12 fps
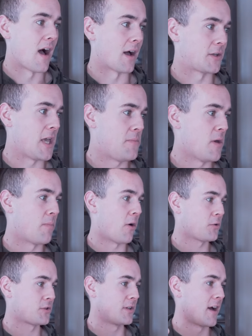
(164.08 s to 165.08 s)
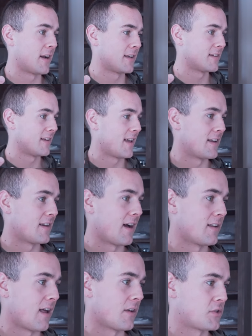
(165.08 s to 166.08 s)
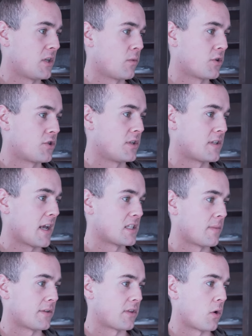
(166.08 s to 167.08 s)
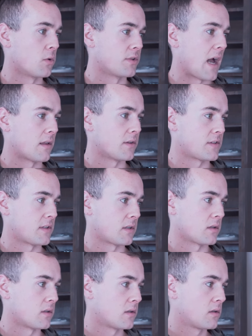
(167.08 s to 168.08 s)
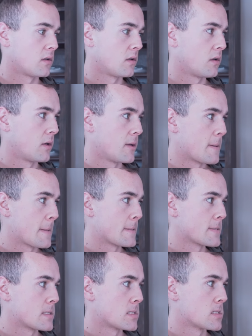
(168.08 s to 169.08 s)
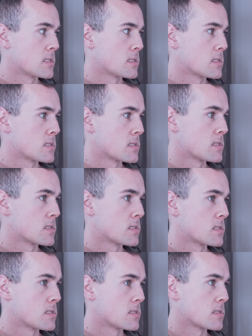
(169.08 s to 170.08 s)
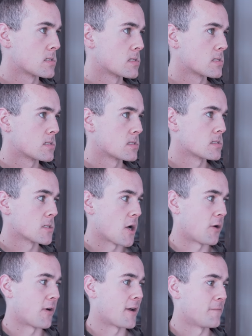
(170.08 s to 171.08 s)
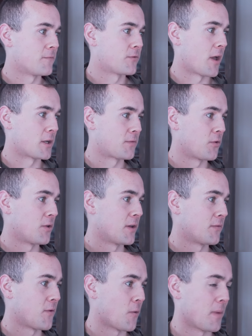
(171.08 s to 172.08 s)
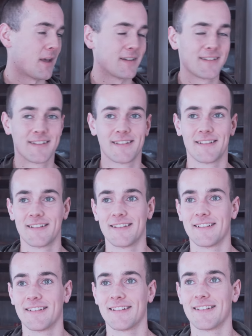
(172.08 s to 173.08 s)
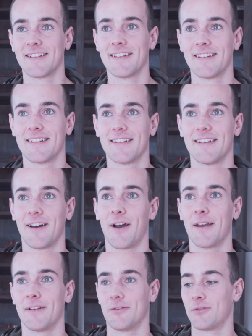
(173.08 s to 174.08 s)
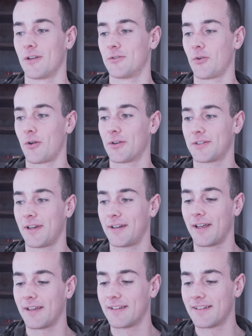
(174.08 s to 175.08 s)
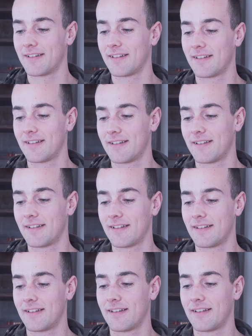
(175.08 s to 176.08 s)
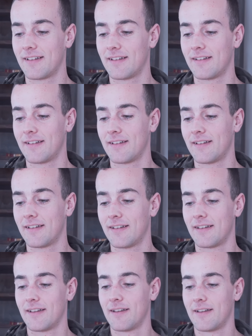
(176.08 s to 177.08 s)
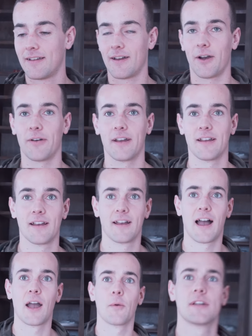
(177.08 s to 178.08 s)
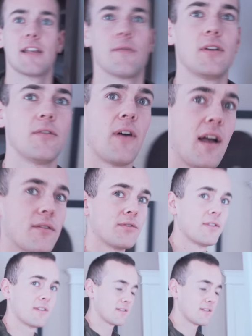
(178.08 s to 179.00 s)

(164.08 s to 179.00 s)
I'll keep you posted on it, and I'll, I'll see what she says about the whole Dallas thing. Interesting. Very interesting. All right. Thanks for the info, man. Hey, you bet. All right. Enjoy your Sunday. Yeah, you too. All right. Highway seventy-five.